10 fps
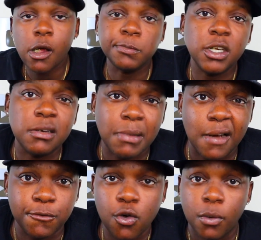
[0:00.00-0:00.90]
I'm getting
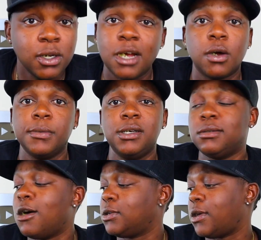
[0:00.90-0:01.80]
about four. We're not going to be here
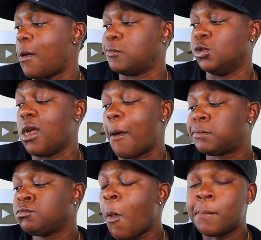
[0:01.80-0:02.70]
long today. We're
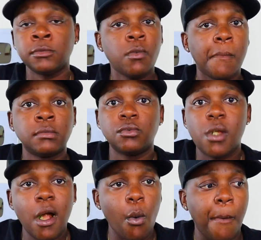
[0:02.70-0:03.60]
not.
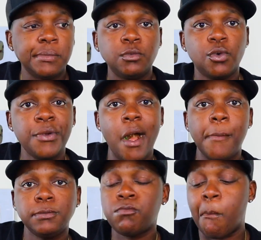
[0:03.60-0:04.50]
No, we're
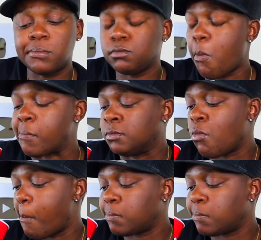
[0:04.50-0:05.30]
not. Mm-mm.